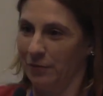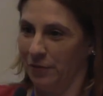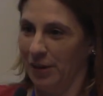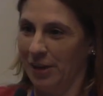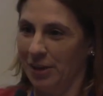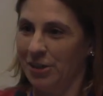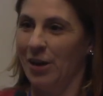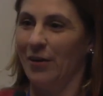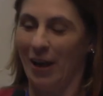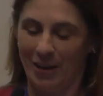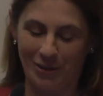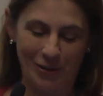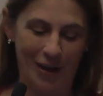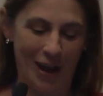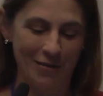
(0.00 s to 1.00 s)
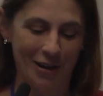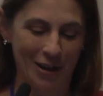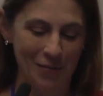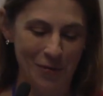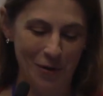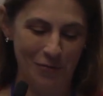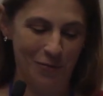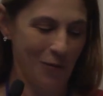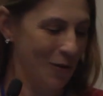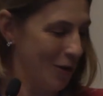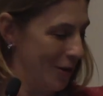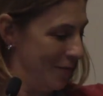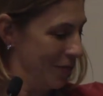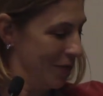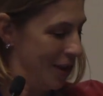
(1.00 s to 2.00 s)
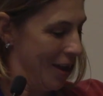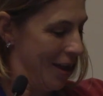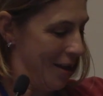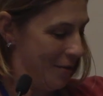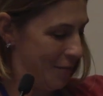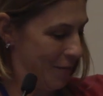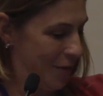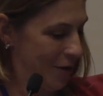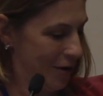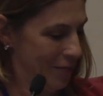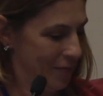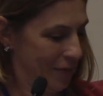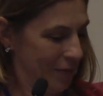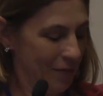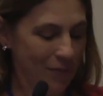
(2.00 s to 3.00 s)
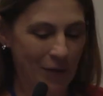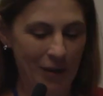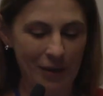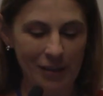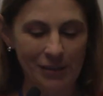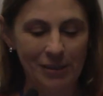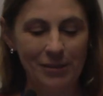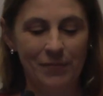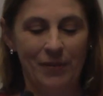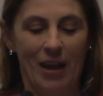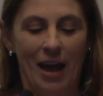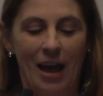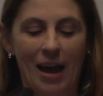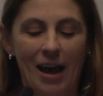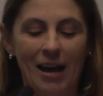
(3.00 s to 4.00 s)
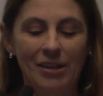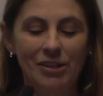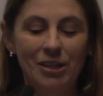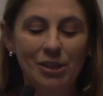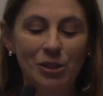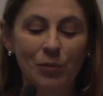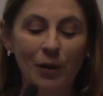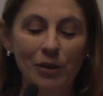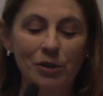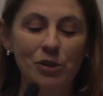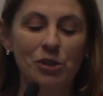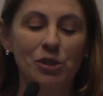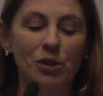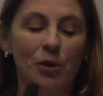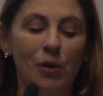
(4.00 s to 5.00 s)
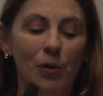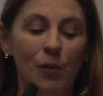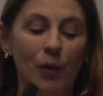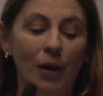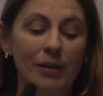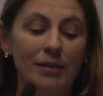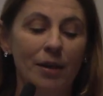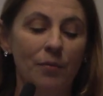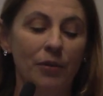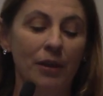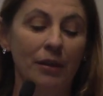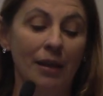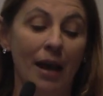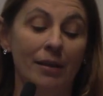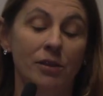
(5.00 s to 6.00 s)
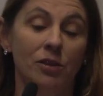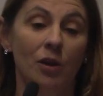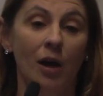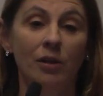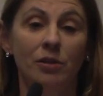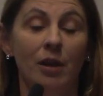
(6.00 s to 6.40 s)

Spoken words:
finished? Okay, so I have a couple of more minutes. I just want to show something that's